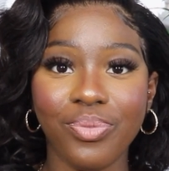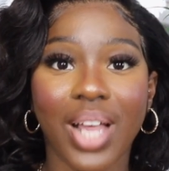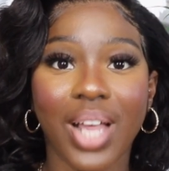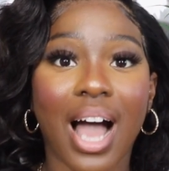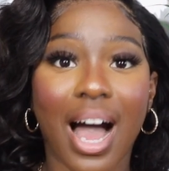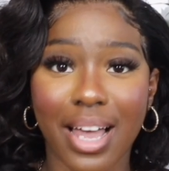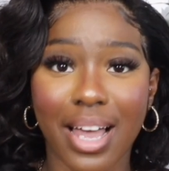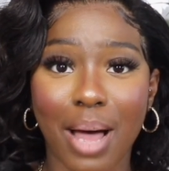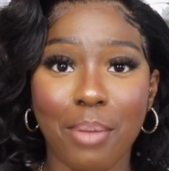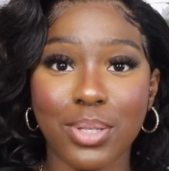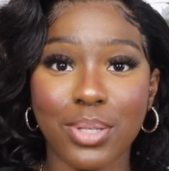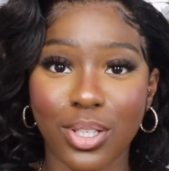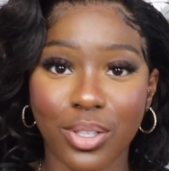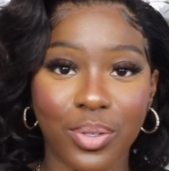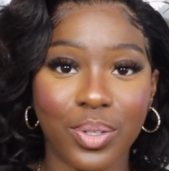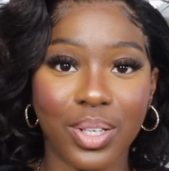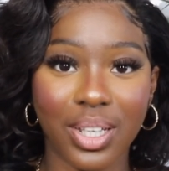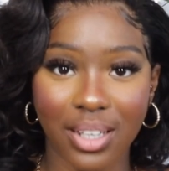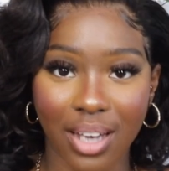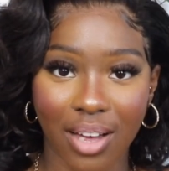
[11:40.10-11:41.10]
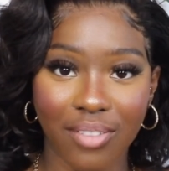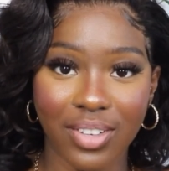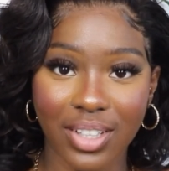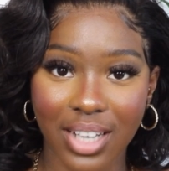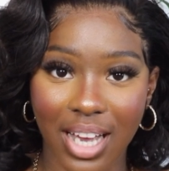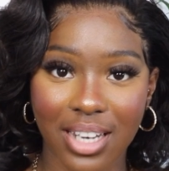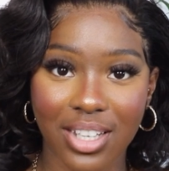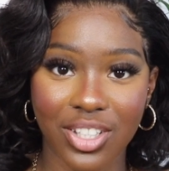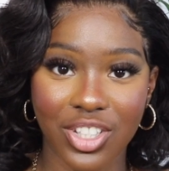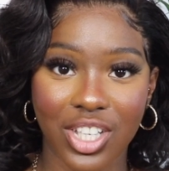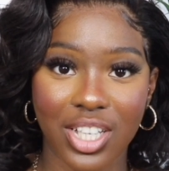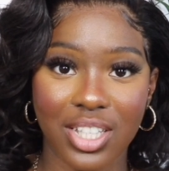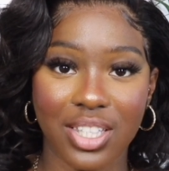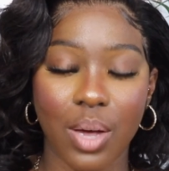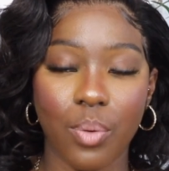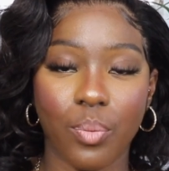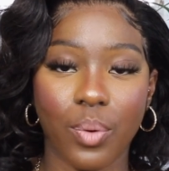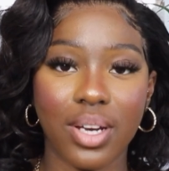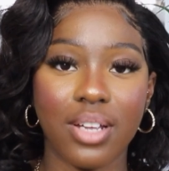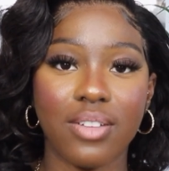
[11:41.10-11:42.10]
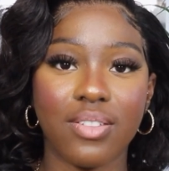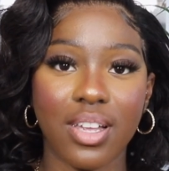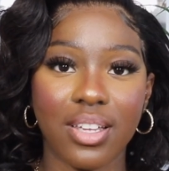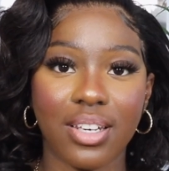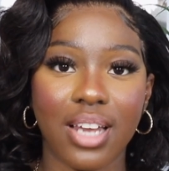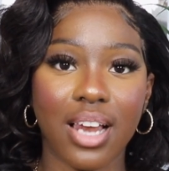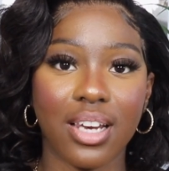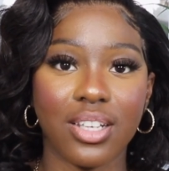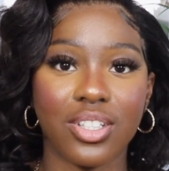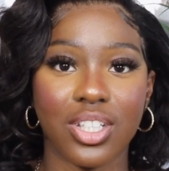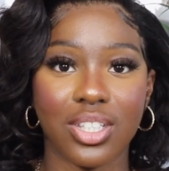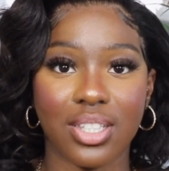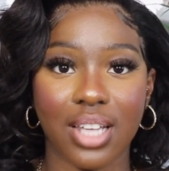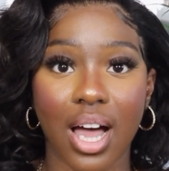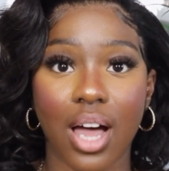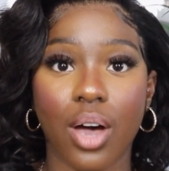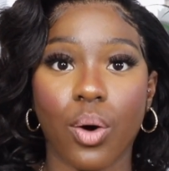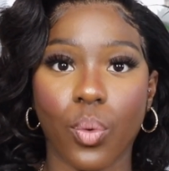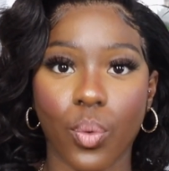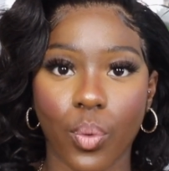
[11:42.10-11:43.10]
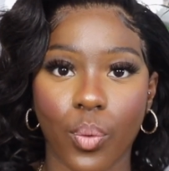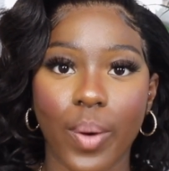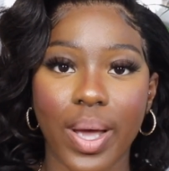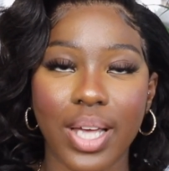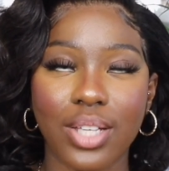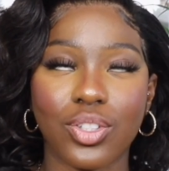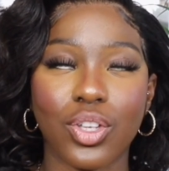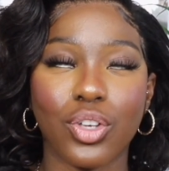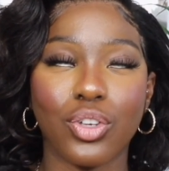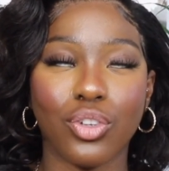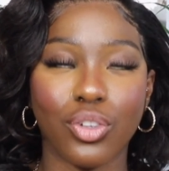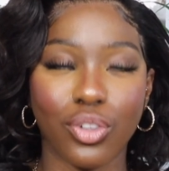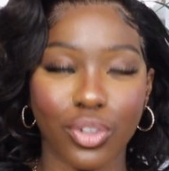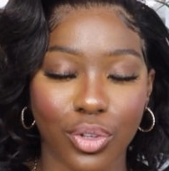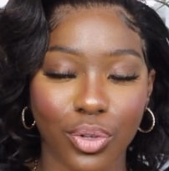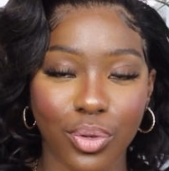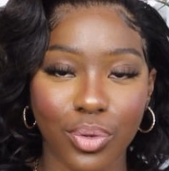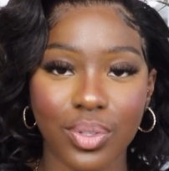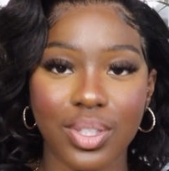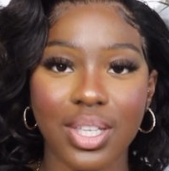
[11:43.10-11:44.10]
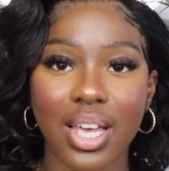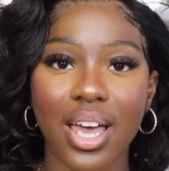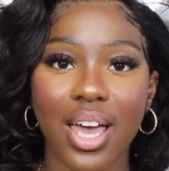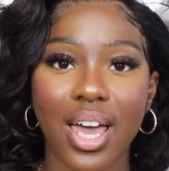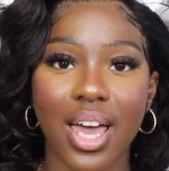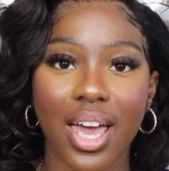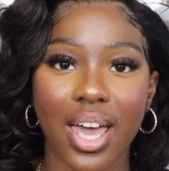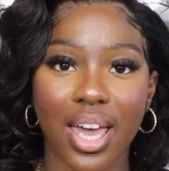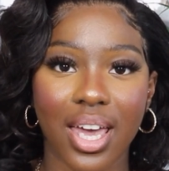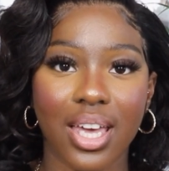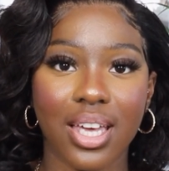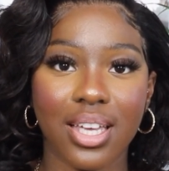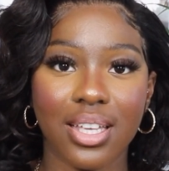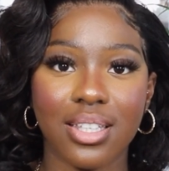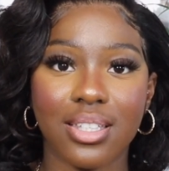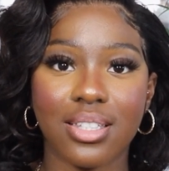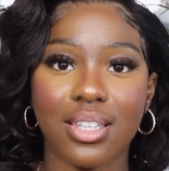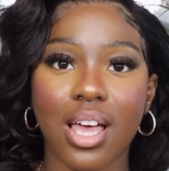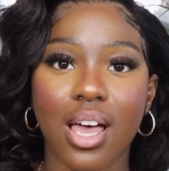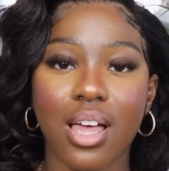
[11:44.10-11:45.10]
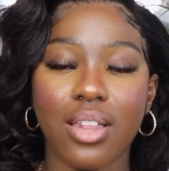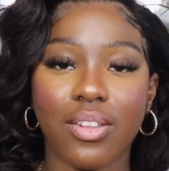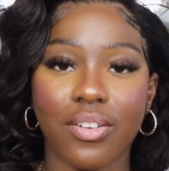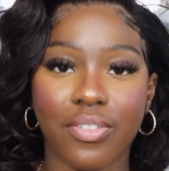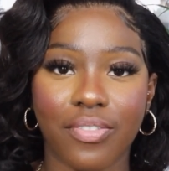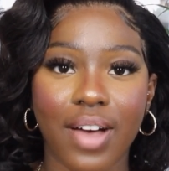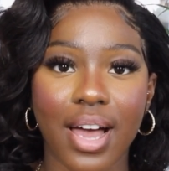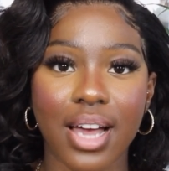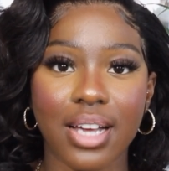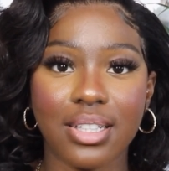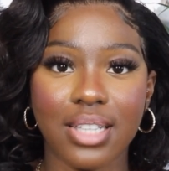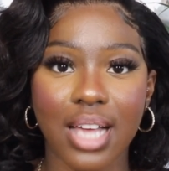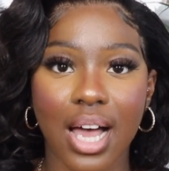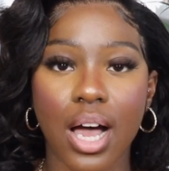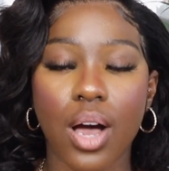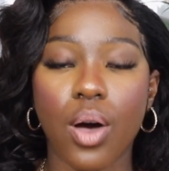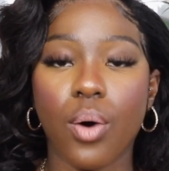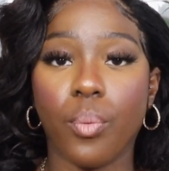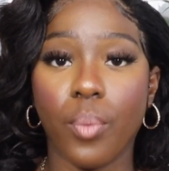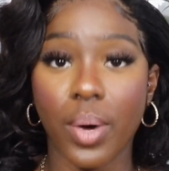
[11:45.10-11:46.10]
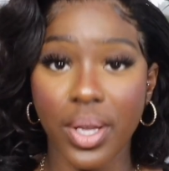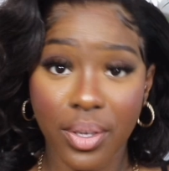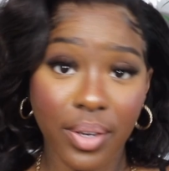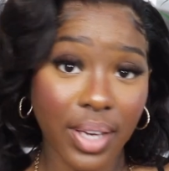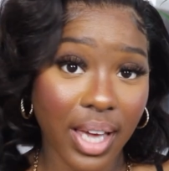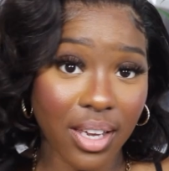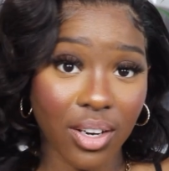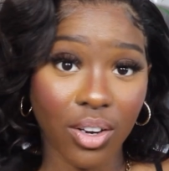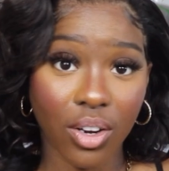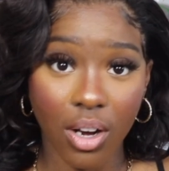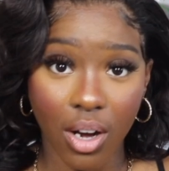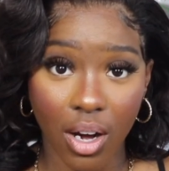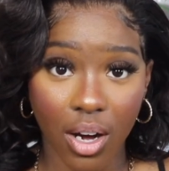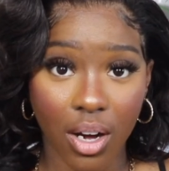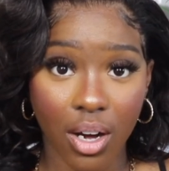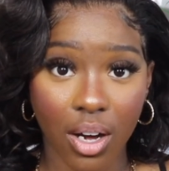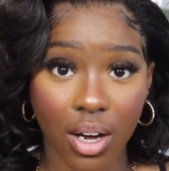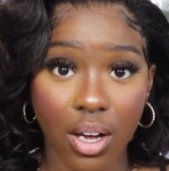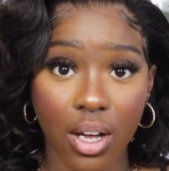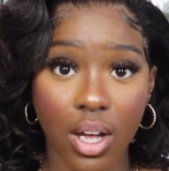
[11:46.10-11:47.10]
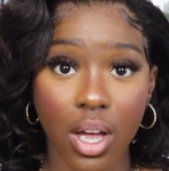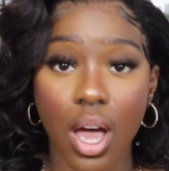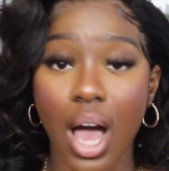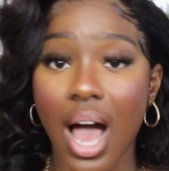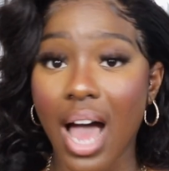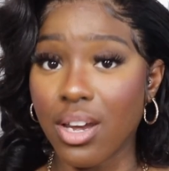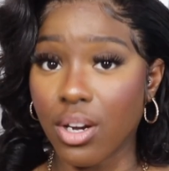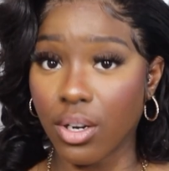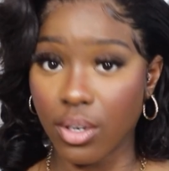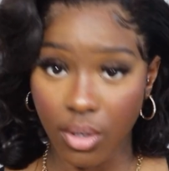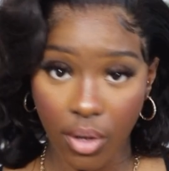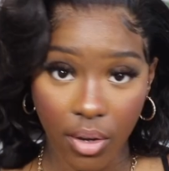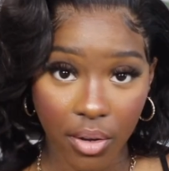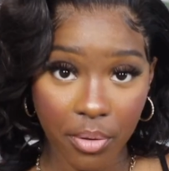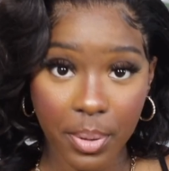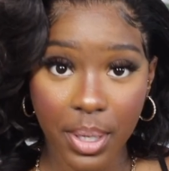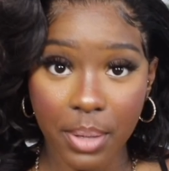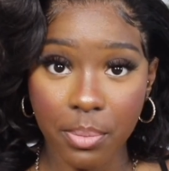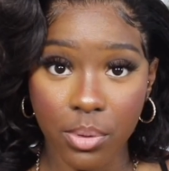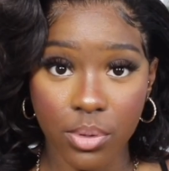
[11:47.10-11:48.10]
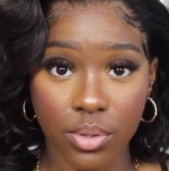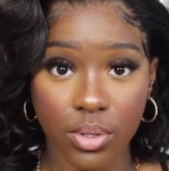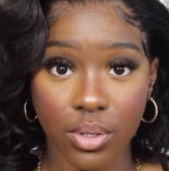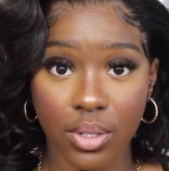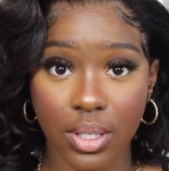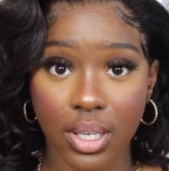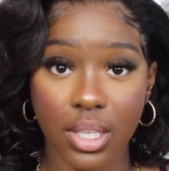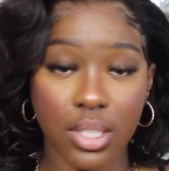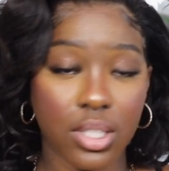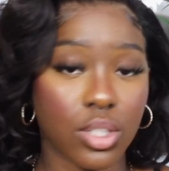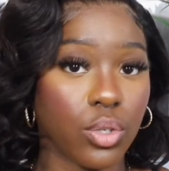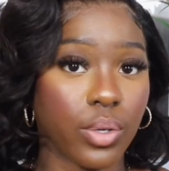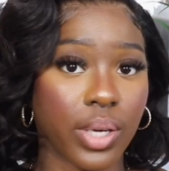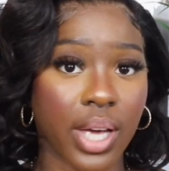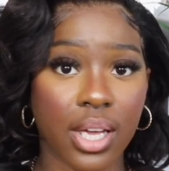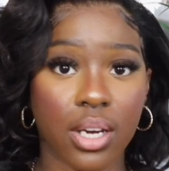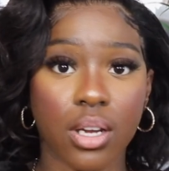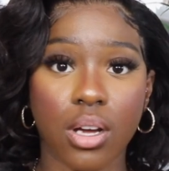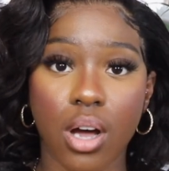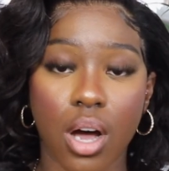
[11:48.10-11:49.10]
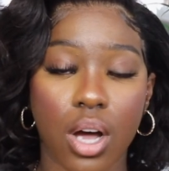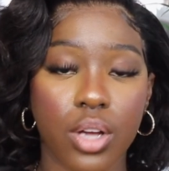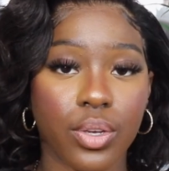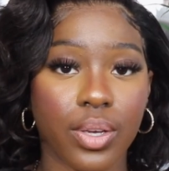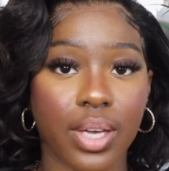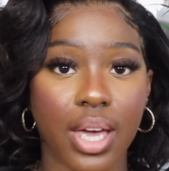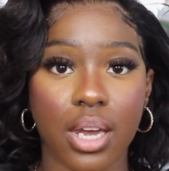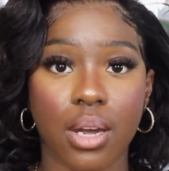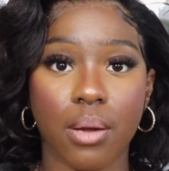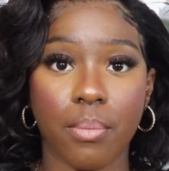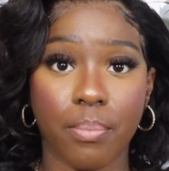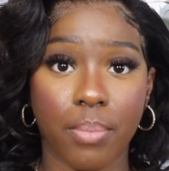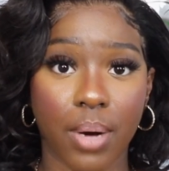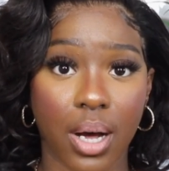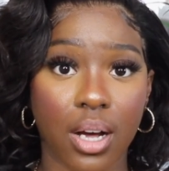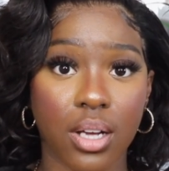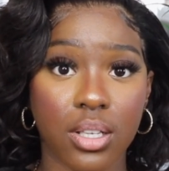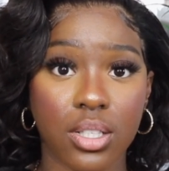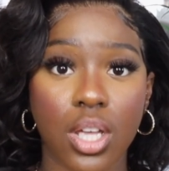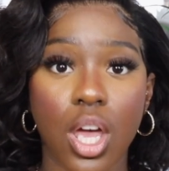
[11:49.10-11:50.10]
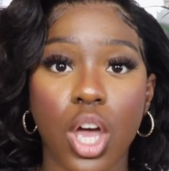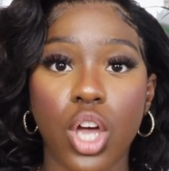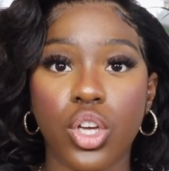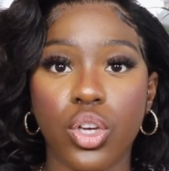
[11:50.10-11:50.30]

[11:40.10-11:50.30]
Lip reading: I absolutely love analogies. And one of the analogies that I always use is the fact that when you get in a car, and a lot of people do this, you get in a car, you get in a bus,